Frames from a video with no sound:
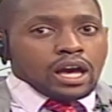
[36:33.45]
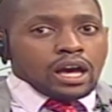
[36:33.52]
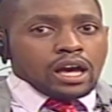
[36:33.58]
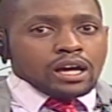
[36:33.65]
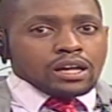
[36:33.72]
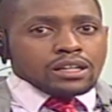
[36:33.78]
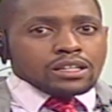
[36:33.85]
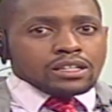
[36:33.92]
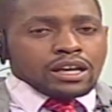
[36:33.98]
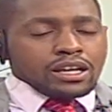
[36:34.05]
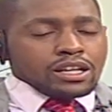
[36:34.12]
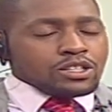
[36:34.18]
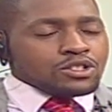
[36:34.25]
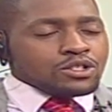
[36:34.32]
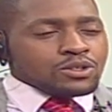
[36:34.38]
Uh, the
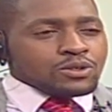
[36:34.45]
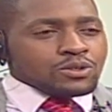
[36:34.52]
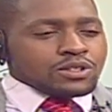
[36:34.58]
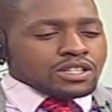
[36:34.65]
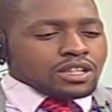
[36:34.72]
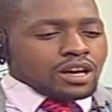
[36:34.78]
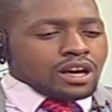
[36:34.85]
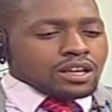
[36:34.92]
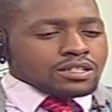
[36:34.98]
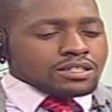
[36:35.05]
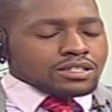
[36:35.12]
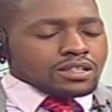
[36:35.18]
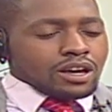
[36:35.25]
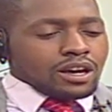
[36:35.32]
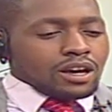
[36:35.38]
issues, as
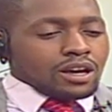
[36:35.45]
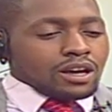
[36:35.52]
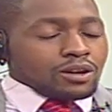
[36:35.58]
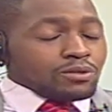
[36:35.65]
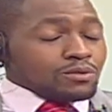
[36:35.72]
uh,